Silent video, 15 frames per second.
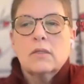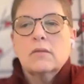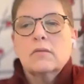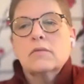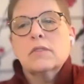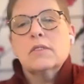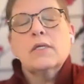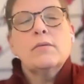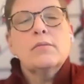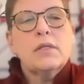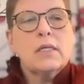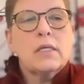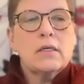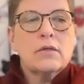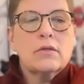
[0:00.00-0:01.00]
Same
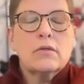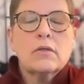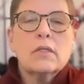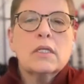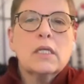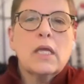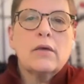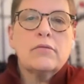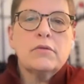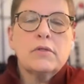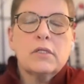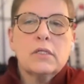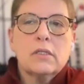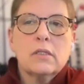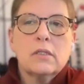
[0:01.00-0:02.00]
thing to the
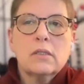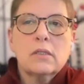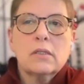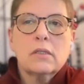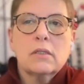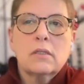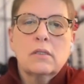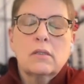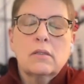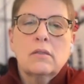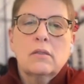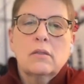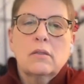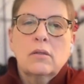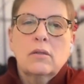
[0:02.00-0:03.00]
left,
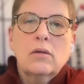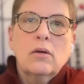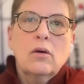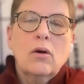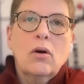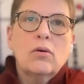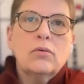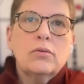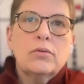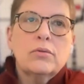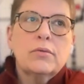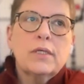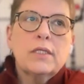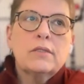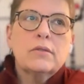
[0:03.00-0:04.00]
all the
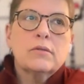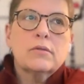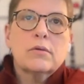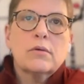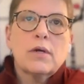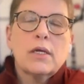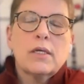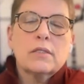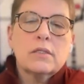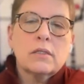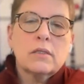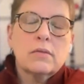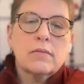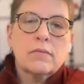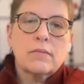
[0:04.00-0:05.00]
way to the horizon.